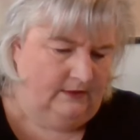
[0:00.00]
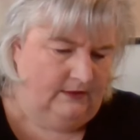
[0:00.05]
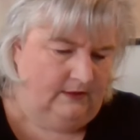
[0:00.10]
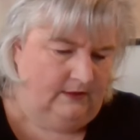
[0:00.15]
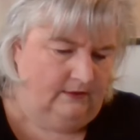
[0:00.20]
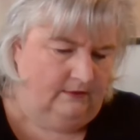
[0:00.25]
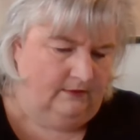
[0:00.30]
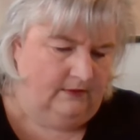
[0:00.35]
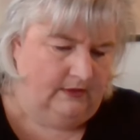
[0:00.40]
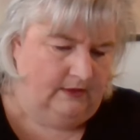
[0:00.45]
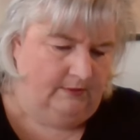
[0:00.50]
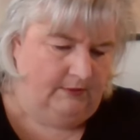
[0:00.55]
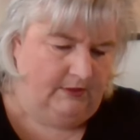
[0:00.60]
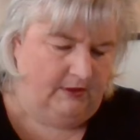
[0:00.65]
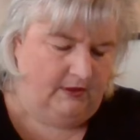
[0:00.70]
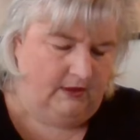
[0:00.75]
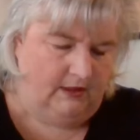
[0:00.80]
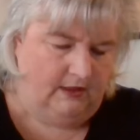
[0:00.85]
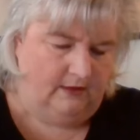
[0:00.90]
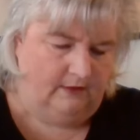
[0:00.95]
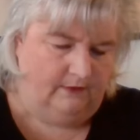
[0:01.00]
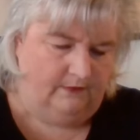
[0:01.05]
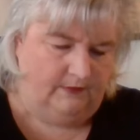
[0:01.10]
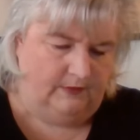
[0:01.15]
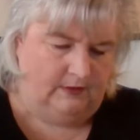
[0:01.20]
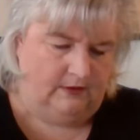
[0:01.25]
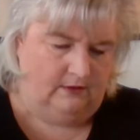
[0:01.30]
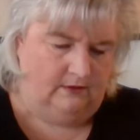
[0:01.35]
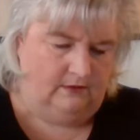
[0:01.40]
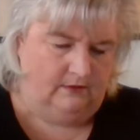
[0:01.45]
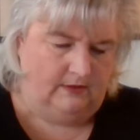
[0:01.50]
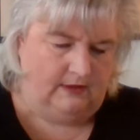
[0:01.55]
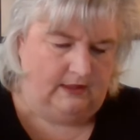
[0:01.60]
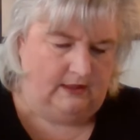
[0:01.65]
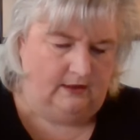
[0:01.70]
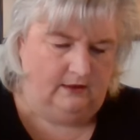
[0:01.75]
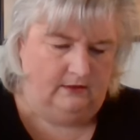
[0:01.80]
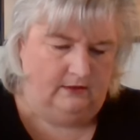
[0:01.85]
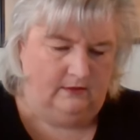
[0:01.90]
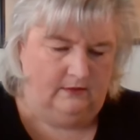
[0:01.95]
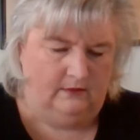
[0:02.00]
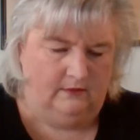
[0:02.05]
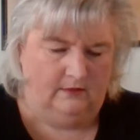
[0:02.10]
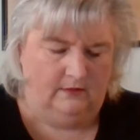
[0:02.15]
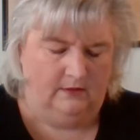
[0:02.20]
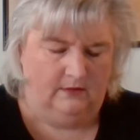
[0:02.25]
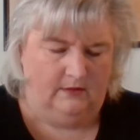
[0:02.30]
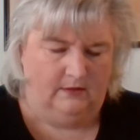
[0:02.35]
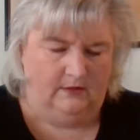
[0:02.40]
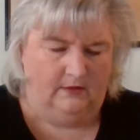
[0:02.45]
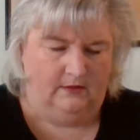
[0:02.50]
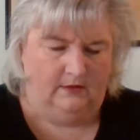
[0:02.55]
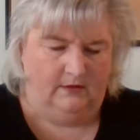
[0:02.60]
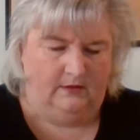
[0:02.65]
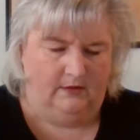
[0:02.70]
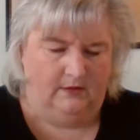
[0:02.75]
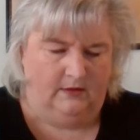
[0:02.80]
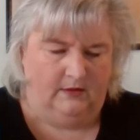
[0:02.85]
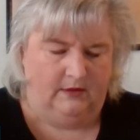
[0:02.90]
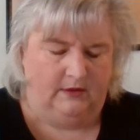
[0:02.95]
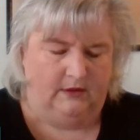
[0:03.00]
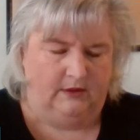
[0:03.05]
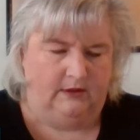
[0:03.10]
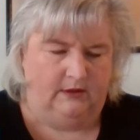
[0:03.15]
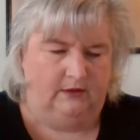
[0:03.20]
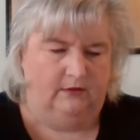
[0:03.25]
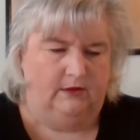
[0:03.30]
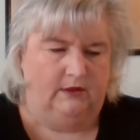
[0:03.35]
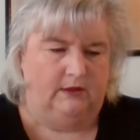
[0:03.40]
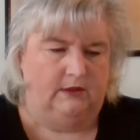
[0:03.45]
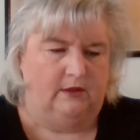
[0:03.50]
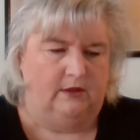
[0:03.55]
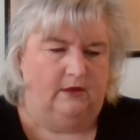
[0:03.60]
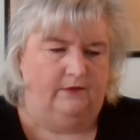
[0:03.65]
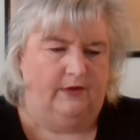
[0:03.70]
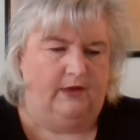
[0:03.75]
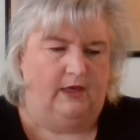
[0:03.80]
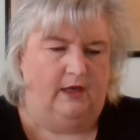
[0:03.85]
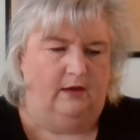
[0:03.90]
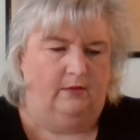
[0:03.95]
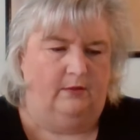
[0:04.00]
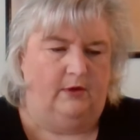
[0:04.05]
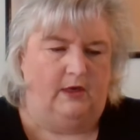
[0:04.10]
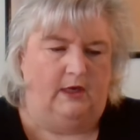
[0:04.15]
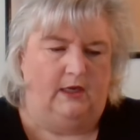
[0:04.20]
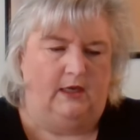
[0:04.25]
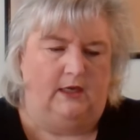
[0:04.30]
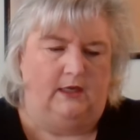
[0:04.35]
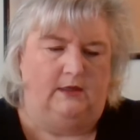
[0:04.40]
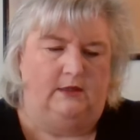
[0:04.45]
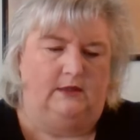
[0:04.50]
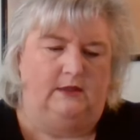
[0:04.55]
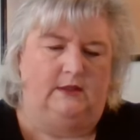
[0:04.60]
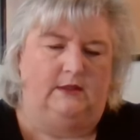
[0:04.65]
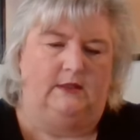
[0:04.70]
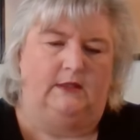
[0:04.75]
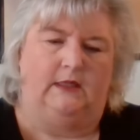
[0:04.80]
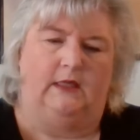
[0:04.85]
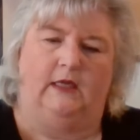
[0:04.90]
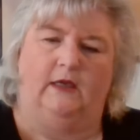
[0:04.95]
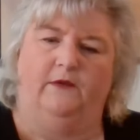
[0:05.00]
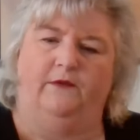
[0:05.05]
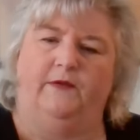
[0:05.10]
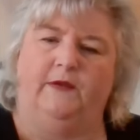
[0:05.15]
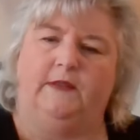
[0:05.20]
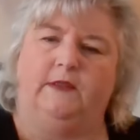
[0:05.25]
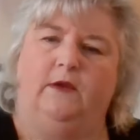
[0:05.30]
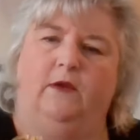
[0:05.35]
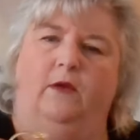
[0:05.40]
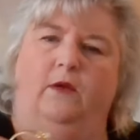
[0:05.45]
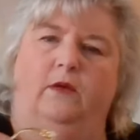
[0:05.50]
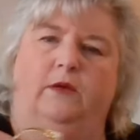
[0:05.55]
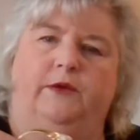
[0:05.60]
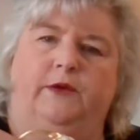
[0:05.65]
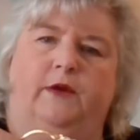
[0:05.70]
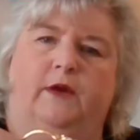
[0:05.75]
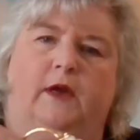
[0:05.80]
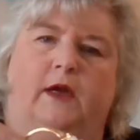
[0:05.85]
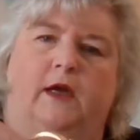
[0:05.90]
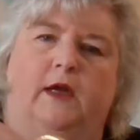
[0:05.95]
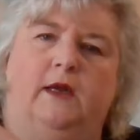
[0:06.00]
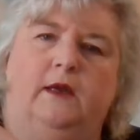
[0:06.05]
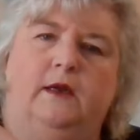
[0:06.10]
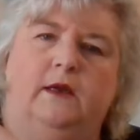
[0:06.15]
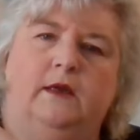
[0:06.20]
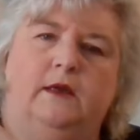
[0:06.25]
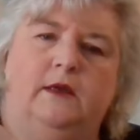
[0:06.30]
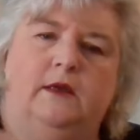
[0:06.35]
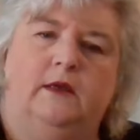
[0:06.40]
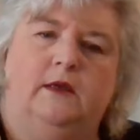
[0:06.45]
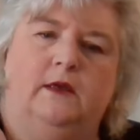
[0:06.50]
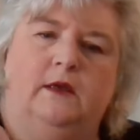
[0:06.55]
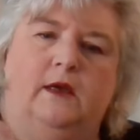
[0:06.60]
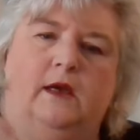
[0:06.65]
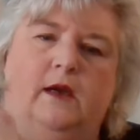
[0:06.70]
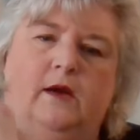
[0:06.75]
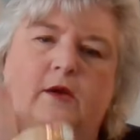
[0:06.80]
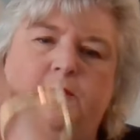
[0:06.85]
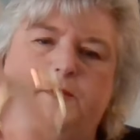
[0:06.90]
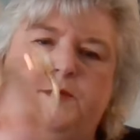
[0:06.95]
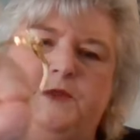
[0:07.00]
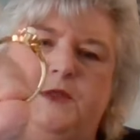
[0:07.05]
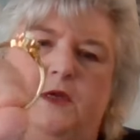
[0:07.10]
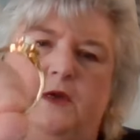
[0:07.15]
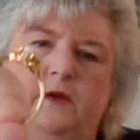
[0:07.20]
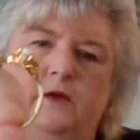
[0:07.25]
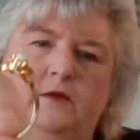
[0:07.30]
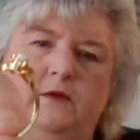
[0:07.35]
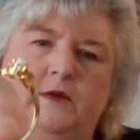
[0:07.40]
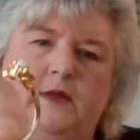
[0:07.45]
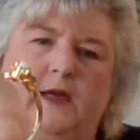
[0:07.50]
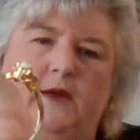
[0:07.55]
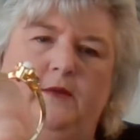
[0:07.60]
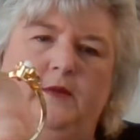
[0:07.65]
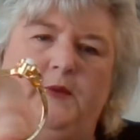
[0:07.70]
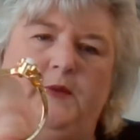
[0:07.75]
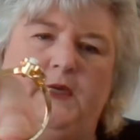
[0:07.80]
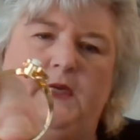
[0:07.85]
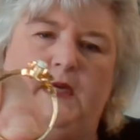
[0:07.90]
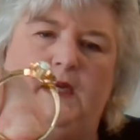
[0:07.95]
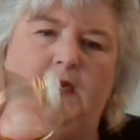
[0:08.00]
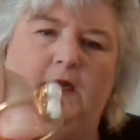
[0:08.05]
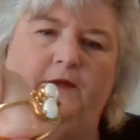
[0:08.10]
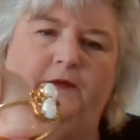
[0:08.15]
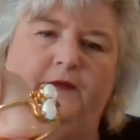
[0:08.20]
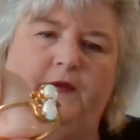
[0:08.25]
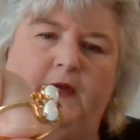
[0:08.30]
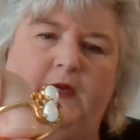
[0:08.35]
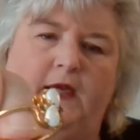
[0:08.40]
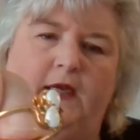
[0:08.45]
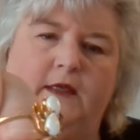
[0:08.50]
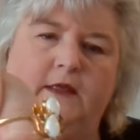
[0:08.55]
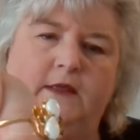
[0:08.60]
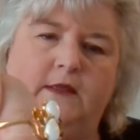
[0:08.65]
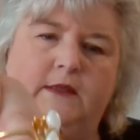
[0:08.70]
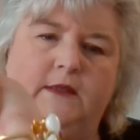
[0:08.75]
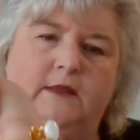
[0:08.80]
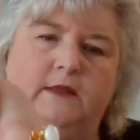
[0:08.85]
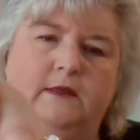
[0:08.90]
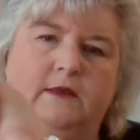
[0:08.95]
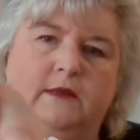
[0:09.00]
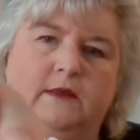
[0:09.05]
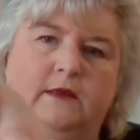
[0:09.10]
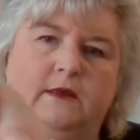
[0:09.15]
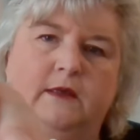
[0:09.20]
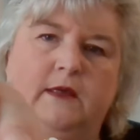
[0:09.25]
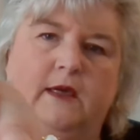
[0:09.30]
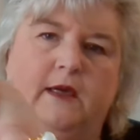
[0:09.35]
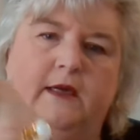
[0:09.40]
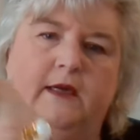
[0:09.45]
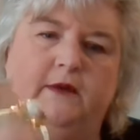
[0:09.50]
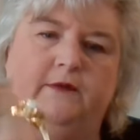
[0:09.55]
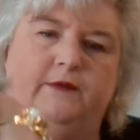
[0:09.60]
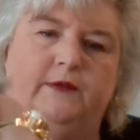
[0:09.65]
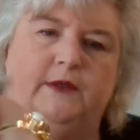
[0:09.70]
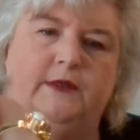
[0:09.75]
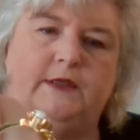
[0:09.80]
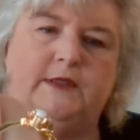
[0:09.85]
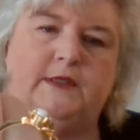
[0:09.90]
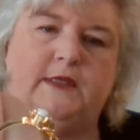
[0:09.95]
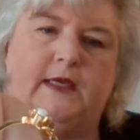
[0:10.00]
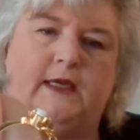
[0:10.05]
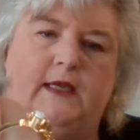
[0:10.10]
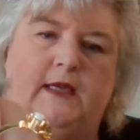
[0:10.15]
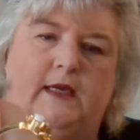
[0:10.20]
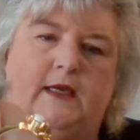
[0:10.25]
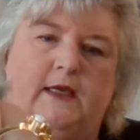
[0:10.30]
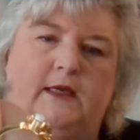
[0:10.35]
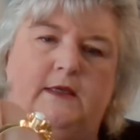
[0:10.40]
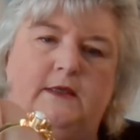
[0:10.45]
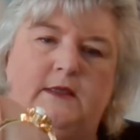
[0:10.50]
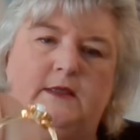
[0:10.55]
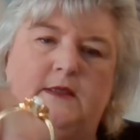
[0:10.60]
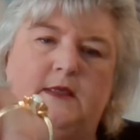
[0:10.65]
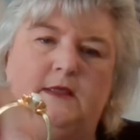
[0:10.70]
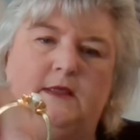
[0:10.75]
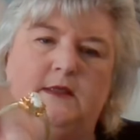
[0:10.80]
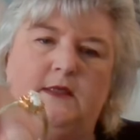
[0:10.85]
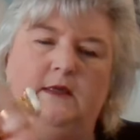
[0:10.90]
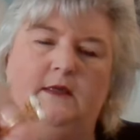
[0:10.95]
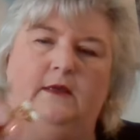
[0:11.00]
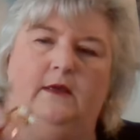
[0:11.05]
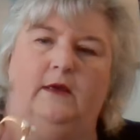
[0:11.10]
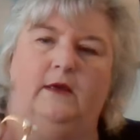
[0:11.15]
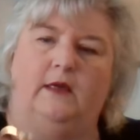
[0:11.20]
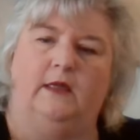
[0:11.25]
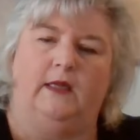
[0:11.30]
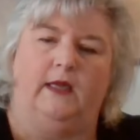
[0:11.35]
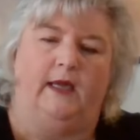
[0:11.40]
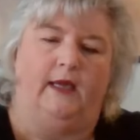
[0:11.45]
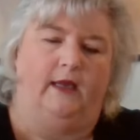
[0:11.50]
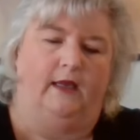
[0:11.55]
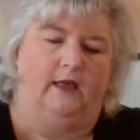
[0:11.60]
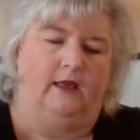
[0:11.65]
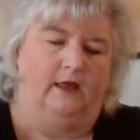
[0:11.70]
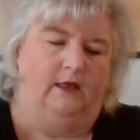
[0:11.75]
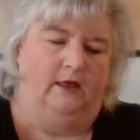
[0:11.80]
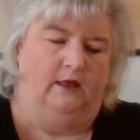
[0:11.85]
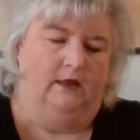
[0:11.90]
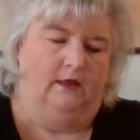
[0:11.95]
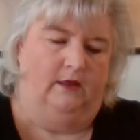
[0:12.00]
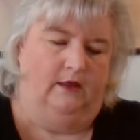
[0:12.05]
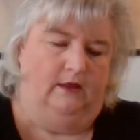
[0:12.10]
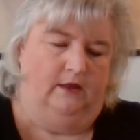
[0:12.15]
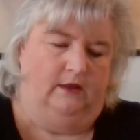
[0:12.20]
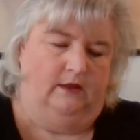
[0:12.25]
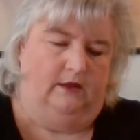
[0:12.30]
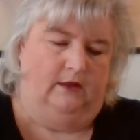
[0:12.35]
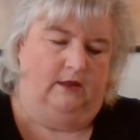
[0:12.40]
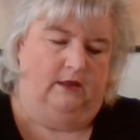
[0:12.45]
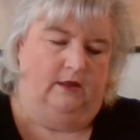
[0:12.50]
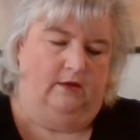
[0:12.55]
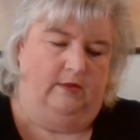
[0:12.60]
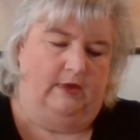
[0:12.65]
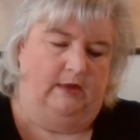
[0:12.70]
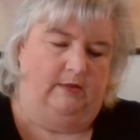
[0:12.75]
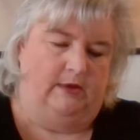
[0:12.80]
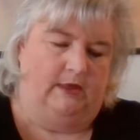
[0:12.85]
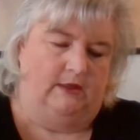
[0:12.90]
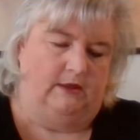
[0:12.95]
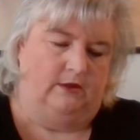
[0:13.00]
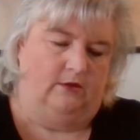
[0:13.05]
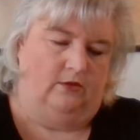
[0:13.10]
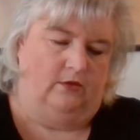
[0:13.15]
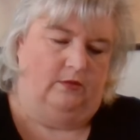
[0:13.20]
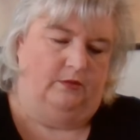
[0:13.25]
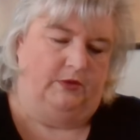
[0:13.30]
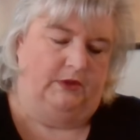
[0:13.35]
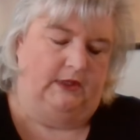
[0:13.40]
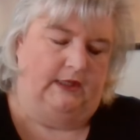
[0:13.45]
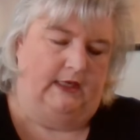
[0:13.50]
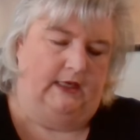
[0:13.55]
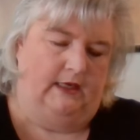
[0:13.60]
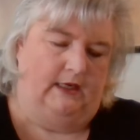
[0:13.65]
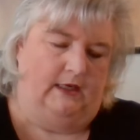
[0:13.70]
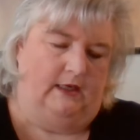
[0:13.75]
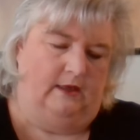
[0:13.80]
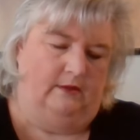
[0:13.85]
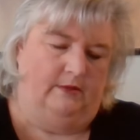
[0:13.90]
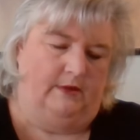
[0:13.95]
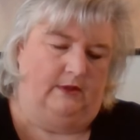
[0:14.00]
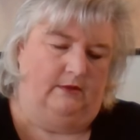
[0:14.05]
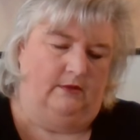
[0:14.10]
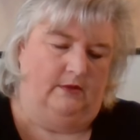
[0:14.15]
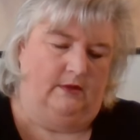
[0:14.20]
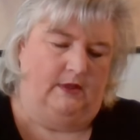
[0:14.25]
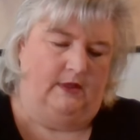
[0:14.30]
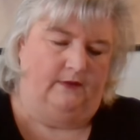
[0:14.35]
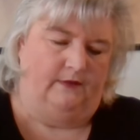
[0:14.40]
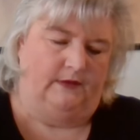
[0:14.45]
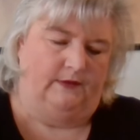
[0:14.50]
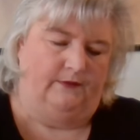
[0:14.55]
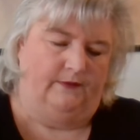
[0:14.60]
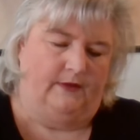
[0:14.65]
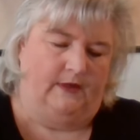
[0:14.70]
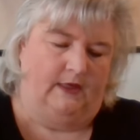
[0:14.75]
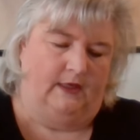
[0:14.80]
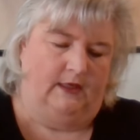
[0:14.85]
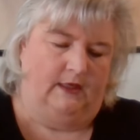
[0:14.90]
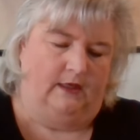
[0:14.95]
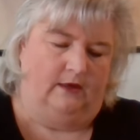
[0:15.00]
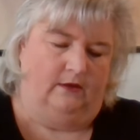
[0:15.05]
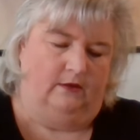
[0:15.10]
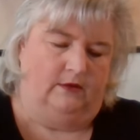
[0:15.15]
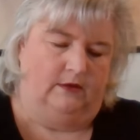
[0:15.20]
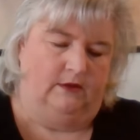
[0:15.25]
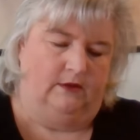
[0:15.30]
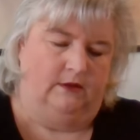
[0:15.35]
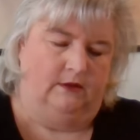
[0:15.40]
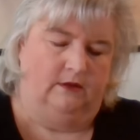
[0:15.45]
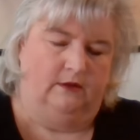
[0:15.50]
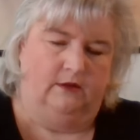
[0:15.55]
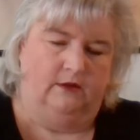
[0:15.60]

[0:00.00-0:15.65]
I'm gonna have to do this off camera, I guess, to see if it's gold or not. I hope so. That would be neat if it is. It kind of looks like it is. It doesn't look like, you know, maybe it's gold plated, but I'll have to find out.